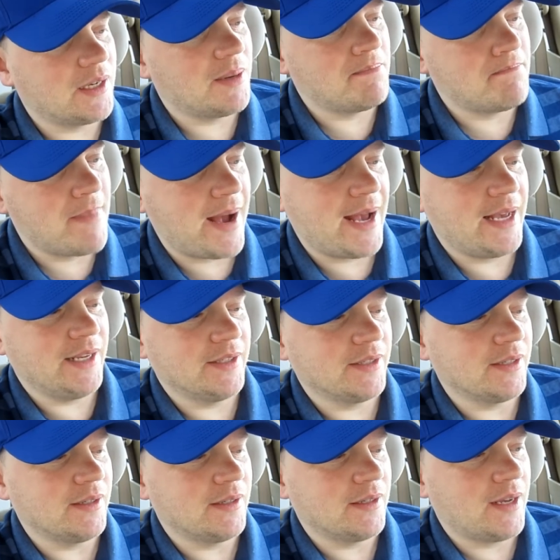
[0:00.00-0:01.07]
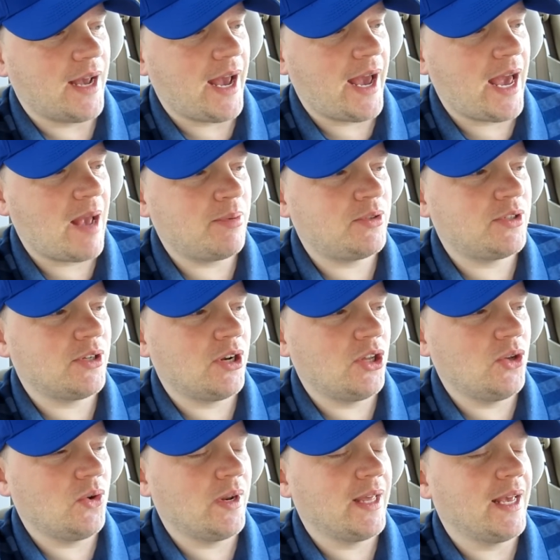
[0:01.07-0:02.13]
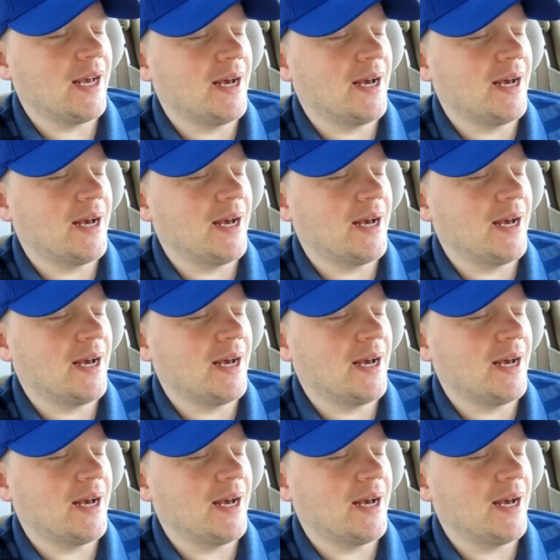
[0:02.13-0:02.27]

an amazing, absolutely